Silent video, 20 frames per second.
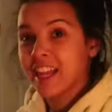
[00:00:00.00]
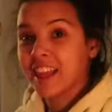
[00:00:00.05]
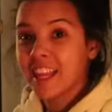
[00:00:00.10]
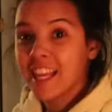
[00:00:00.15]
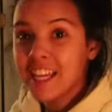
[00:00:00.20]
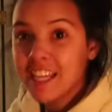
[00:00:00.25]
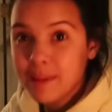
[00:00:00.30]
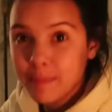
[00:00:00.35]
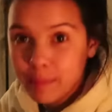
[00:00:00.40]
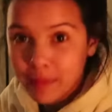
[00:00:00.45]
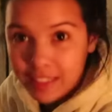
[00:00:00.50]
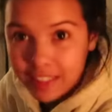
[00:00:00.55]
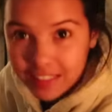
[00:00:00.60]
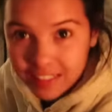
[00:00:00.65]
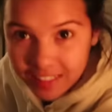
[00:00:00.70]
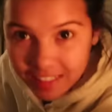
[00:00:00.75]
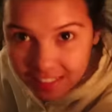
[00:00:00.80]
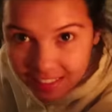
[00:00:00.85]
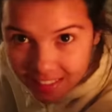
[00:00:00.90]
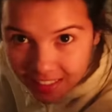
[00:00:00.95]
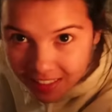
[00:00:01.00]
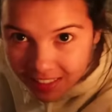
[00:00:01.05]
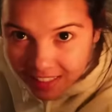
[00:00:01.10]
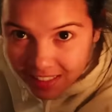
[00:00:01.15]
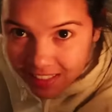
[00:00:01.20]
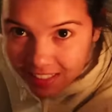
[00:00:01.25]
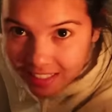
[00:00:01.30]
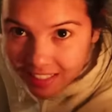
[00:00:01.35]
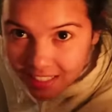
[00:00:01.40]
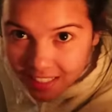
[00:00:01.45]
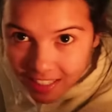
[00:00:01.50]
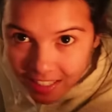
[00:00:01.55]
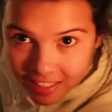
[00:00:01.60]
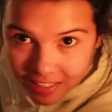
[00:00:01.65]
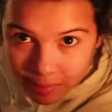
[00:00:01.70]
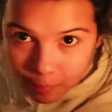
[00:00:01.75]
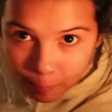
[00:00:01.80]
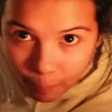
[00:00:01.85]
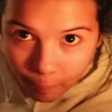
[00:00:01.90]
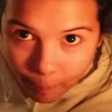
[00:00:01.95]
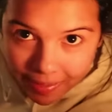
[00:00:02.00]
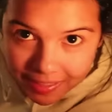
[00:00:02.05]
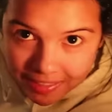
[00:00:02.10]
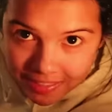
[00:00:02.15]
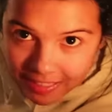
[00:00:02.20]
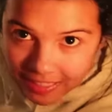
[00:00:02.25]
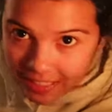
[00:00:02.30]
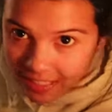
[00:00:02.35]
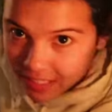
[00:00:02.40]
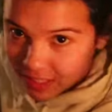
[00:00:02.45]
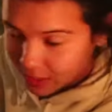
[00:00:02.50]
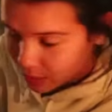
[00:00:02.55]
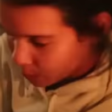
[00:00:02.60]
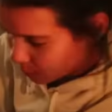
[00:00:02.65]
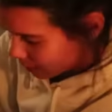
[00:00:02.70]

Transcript: I like it because it's messy and it's